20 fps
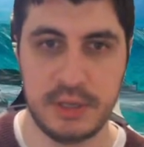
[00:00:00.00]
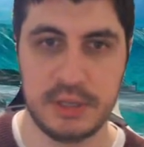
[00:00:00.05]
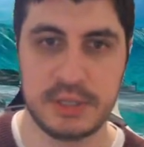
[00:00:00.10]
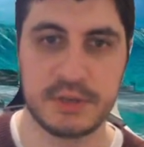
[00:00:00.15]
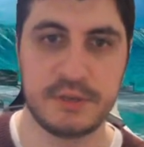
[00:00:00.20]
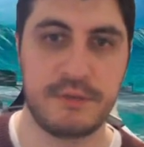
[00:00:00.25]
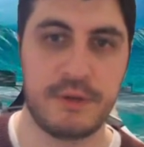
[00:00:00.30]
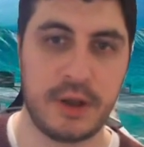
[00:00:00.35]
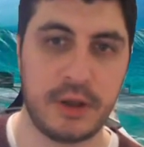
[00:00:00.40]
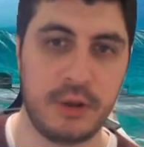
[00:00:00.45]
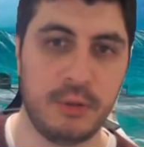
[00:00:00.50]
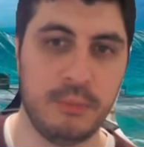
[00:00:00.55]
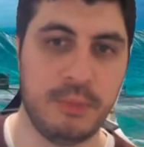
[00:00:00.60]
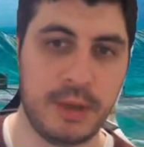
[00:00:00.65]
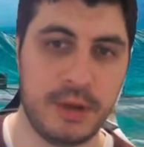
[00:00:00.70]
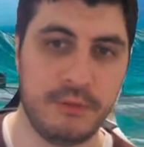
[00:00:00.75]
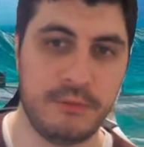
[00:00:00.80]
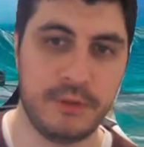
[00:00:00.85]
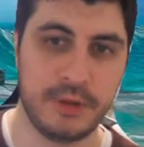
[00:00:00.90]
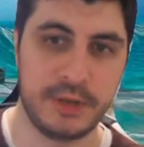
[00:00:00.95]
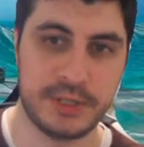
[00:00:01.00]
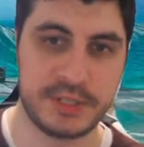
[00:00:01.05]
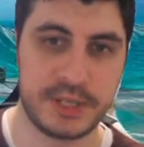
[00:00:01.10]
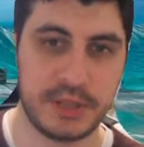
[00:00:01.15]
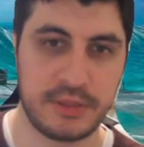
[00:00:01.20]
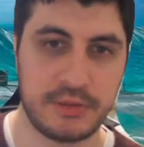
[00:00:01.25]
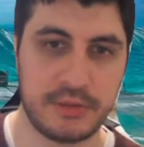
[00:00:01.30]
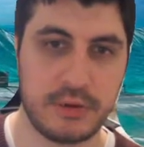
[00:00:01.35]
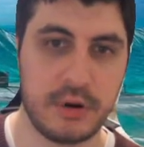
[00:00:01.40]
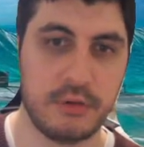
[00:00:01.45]
Its final benefit is
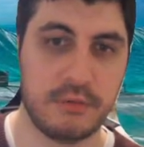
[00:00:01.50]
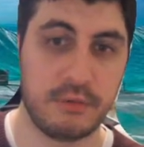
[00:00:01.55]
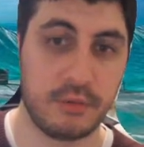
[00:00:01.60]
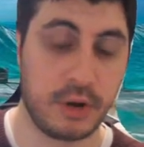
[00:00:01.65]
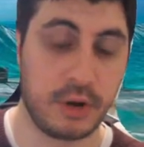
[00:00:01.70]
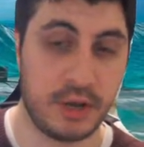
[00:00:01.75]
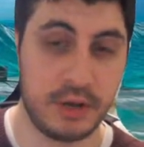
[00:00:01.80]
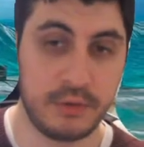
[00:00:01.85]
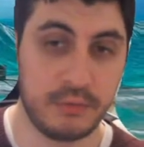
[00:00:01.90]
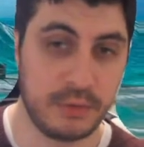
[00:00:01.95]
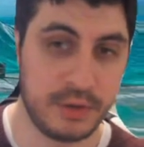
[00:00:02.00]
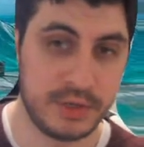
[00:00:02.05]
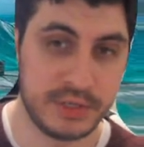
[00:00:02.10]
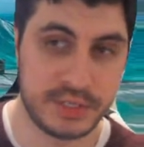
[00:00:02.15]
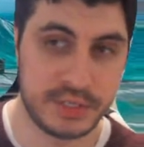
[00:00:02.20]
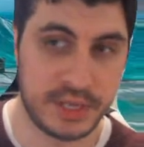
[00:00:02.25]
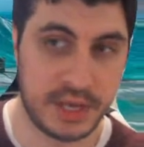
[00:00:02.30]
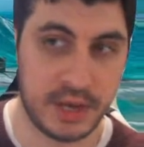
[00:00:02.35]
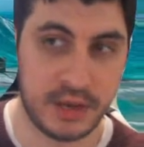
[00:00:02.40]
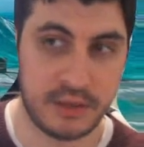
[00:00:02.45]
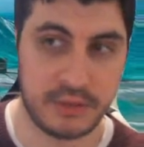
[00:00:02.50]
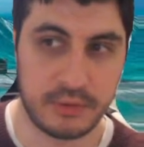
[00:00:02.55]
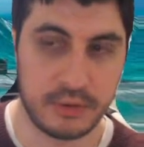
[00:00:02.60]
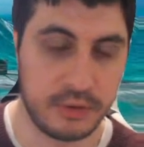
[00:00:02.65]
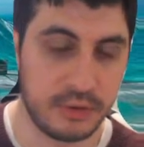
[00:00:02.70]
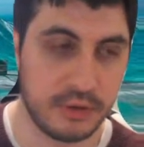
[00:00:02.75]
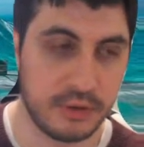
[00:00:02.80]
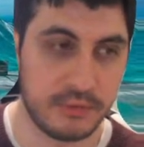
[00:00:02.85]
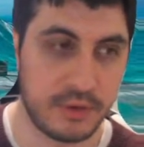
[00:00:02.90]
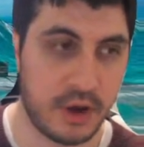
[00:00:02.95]
that there are a variety of ways to gather it.
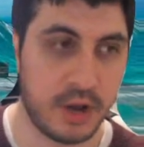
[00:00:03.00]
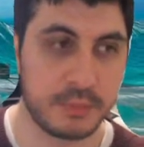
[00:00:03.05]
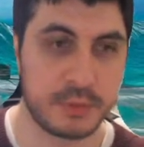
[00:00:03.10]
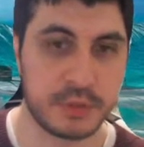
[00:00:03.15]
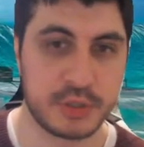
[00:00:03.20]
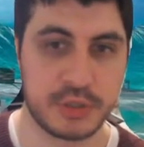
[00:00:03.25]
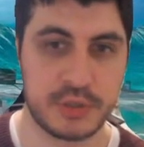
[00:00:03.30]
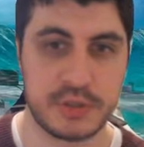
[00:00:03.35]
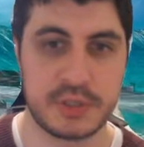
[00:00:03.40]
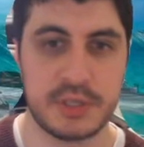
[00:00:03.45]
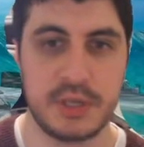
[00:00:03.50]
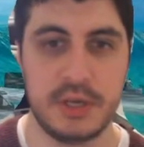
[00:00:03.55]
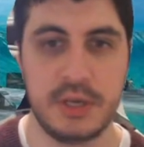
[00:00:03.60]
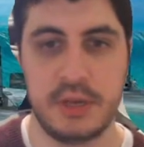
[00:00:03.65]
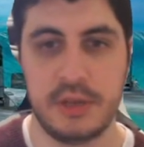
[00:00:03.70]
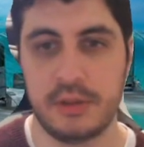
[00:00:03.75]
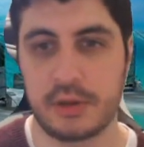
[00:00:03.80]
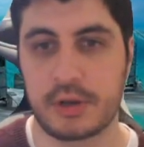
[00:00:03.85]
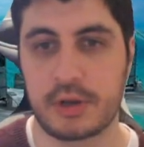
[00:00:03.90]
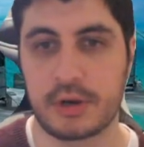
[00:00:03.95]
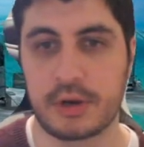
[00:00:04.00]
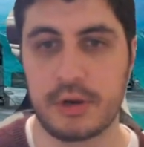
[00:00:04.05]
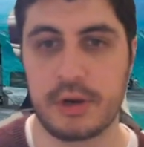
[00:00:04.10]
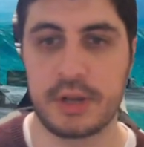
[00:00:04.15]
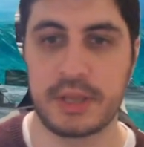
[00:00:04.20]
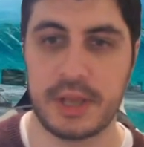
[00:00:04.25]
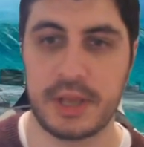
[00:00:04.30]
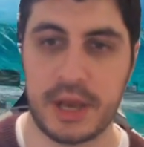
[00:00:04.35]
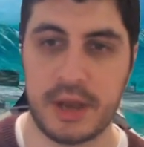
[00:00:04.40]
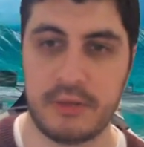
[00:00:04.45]
You have options. The
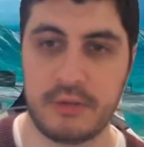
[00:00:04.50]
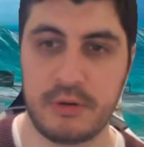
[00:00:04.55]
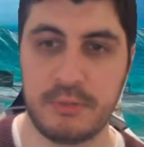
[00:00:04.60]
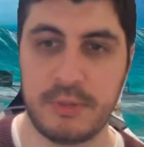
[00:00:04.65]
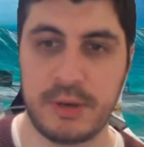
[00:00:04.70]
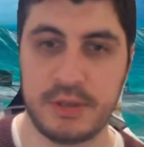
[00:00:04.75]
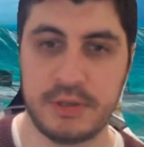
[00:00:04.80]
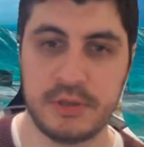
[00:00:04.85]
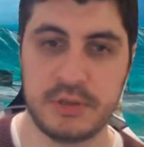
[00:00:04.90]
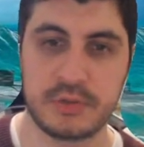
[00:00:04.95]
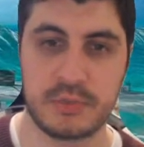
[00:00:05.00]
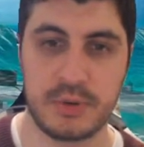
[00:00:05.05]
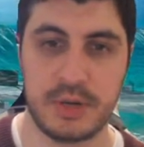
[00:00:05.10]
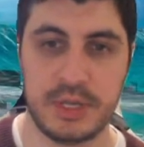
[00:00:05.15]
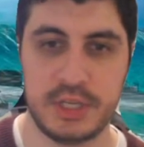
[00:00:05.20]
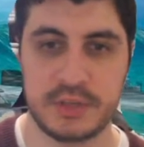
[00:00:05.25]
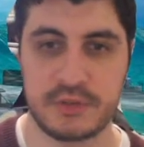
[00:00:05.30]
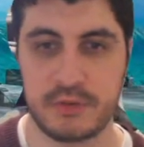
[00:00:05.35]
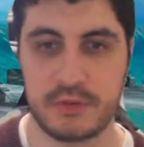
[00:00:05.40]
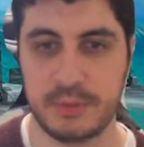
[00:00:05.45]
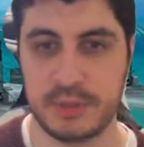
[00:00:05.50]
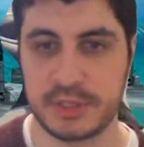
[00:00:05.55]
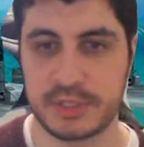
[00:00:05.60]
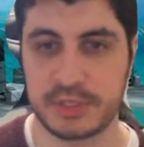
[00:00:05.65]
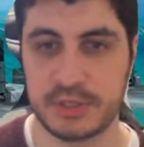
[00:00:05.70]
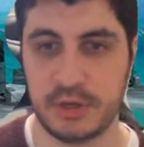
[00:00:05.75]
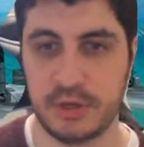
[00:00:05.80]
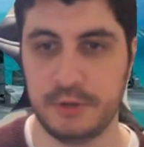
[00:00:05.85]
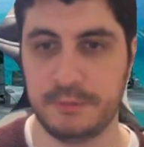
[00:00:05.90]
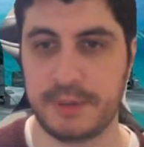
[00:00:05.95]
current gathering methods range from
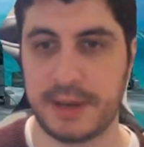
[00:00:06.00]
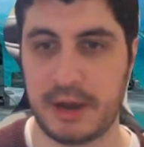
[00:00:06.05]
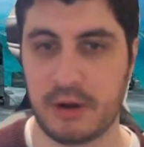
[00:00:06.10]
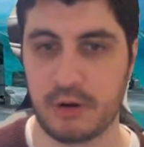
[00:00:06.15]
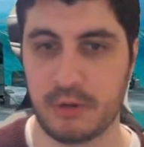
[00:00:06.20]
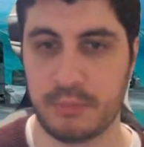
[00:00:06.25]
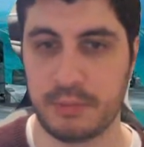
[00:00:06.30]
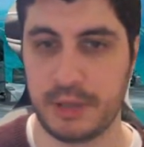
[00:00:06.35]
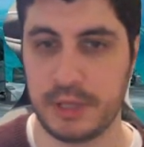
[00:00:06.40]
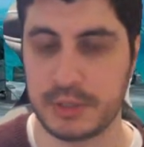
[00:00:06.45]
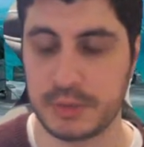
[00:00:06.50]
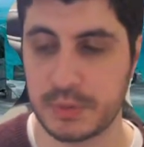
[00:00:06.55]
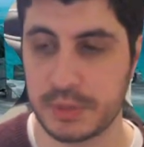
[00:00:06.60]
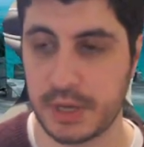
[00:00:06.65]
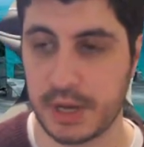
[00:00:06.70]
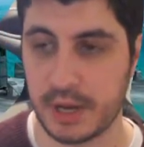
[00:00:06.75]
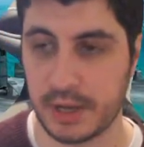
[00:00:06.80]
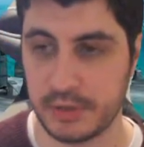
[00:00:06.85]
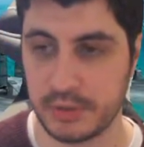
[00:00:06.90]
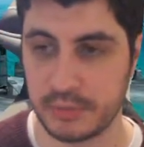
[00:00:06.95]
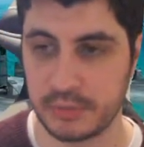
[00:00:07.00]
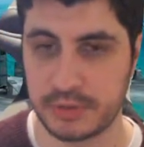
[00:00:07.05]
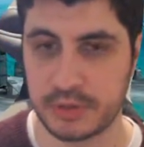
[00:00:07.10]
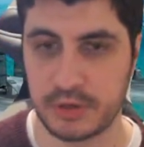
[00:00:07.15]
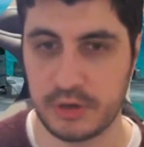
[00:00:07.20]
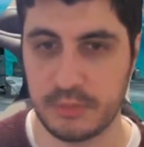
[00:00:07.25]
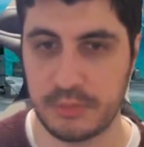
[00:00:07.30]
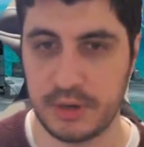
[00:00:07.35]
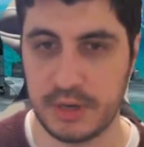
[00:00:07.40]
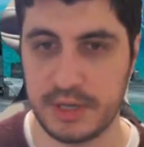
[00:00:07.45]
installed power plants with hydro
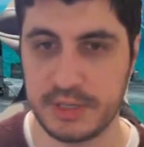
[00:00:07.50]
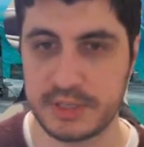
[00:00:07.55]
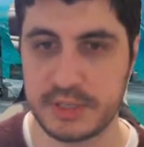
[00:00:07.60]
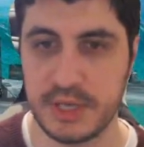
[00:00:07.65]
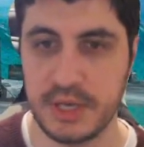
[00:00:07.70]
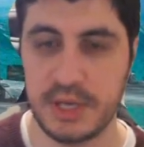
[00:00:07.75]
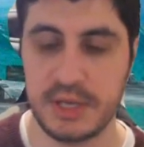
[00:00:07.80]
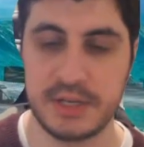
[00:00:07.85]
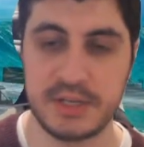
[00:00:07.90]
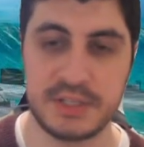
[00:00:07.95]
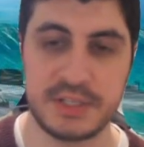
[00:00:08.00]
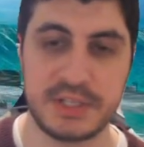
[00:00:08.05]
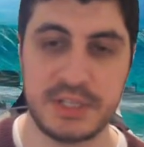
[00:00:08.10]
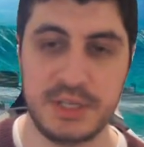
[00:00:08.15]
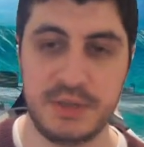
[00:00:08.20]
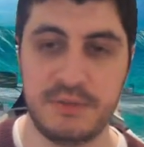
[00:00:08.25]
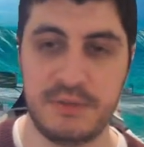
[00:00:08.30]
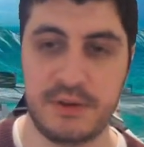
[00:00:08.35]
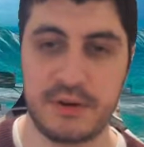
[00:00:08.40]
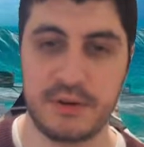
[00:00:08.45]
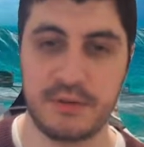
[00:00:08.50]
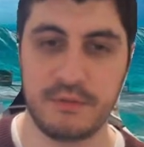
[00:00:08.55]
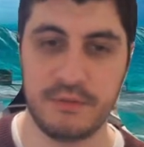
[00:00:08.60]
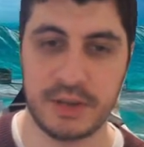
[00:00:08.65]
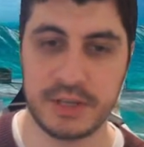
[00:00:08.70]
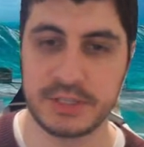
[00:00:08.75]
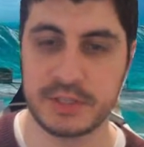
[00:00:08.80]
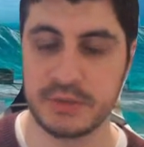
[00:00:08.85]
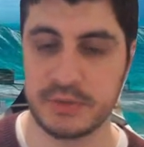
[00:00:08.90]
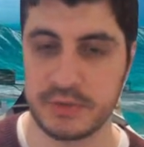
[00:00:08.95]
turbines to seafaring
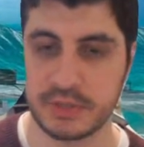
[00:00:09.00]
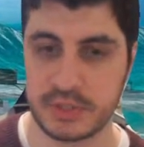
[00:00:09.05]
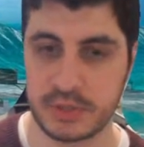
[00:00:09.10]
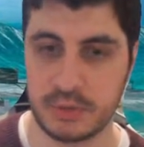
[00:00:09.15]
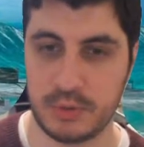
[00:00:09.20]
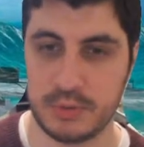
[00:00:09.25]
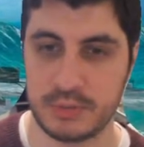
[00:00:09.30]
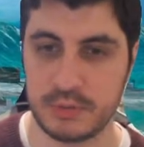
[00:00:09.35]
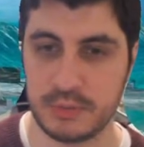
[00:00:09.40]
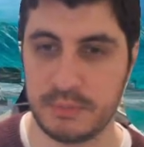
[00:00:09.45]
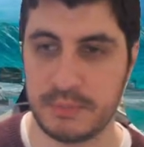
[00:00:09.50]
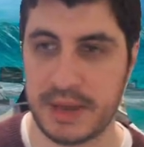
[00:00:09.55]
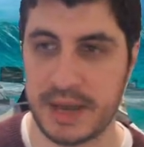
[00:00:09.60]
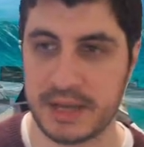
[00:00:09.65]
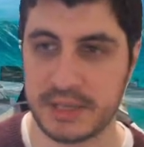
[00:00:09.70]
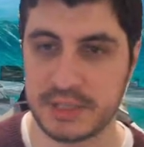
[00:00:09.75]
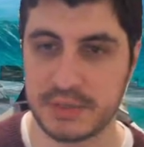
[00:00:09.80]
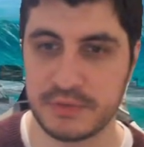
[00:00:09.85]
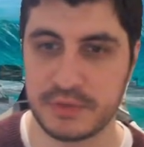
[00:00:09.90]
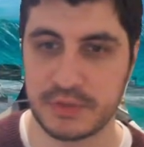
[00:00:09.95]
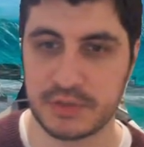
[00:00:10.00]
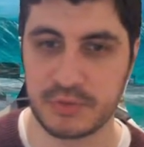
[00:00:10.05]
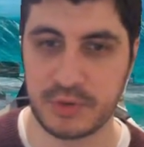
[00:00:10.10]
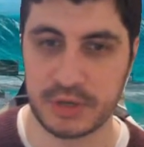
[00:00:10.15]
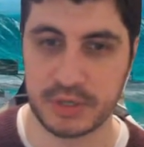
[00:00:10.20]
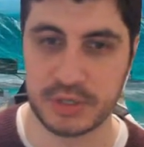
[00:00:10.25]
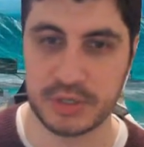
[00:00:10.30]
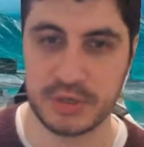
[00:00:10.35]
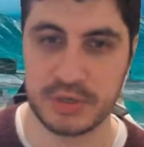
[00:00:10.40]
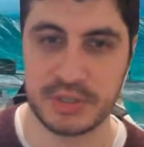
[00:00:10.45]
vessels equipped with massive
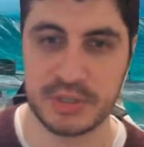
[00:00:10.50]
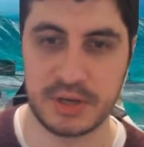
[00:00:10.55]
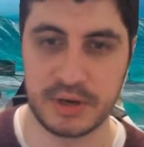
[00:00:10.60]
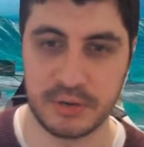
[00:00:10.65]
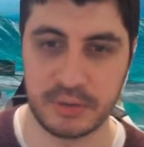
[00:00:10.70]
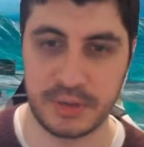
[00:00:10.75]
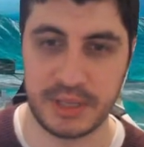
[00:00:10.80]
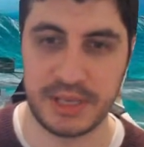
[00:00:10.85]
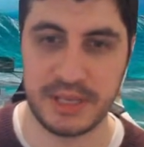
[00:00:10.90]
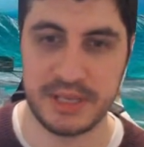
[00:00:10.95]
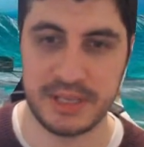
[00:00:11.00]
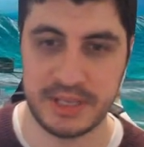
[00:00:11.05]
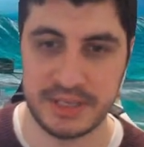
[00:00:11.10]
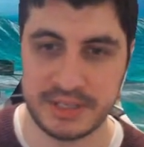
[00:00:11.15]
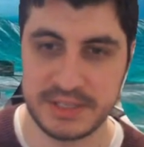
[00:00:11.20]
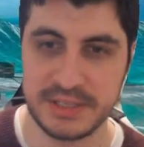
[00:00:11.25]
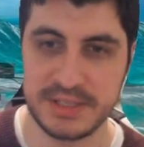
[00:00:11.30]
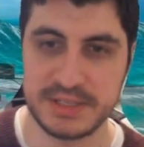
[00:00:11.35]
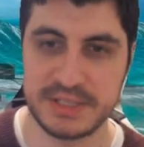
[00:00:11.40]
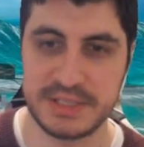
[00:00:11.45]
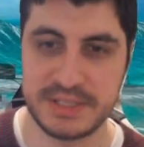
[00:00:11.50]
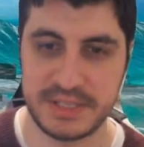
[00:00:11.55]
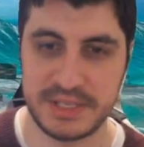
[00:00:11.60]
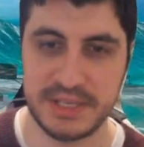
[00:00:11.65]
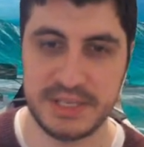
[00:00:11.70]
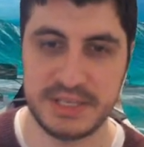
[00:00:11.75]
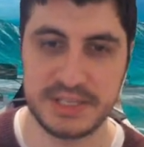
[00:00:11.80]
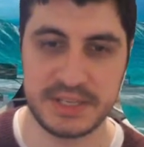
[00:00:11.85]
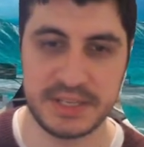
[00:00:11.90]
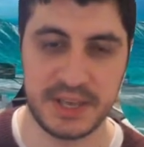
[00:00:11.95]
structures that are laid into the
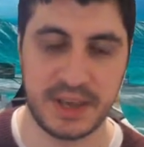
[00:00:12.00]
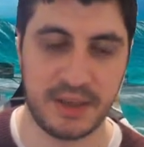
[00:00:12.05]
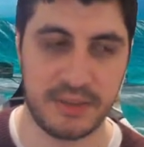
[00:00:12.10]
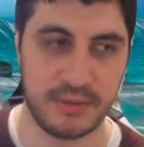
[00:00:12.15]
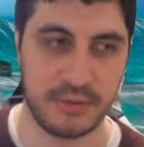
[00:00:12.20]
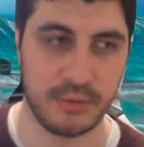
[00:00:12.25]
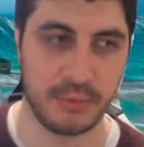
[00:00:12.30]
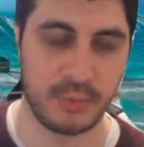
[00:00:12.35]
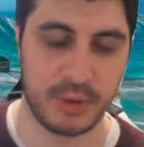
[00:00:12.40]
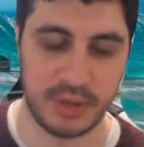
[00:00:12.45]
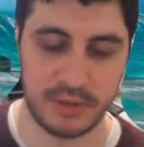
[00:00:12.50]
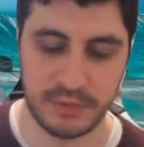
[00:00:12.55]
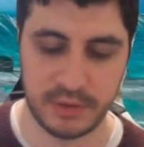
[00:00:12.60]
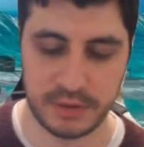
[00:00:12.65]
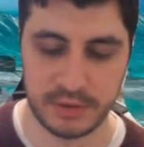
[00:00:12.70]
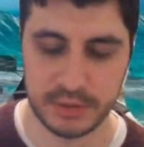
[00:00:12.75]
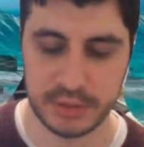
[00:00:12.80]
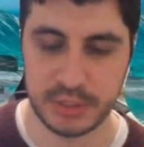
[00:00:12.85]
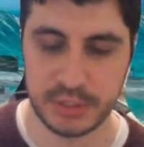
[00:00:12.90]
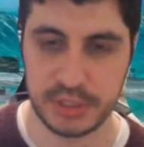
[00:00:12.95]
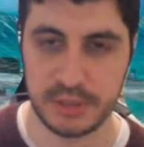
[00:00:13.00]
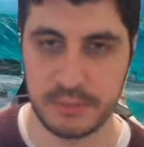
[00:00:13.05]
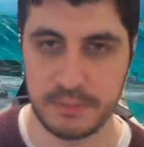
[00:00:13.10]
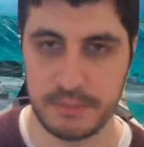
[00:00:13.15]
sea to gather the wave energy.